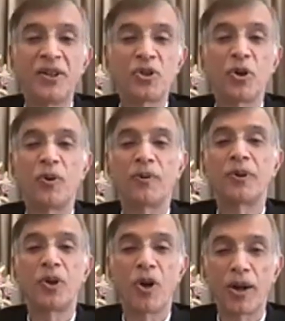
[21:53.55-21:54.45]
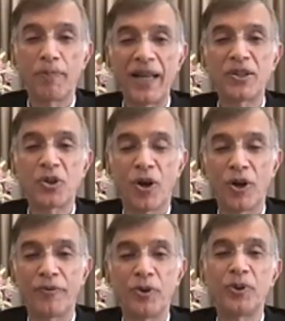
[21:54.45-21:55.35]
So God bless
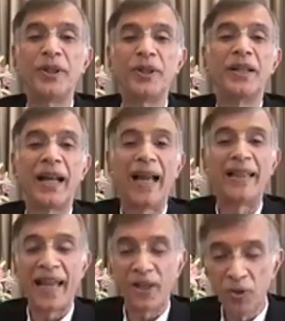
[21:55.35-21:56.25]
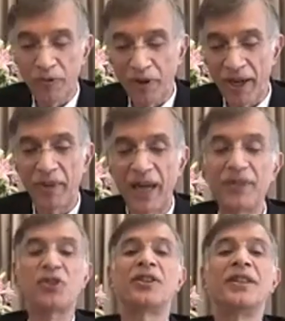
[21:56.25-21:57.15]
all of you, and thank you very
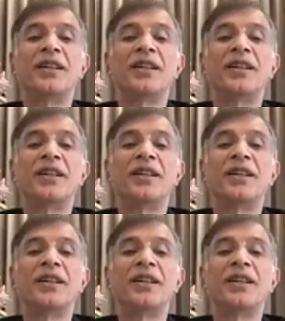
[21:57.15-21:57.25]
much.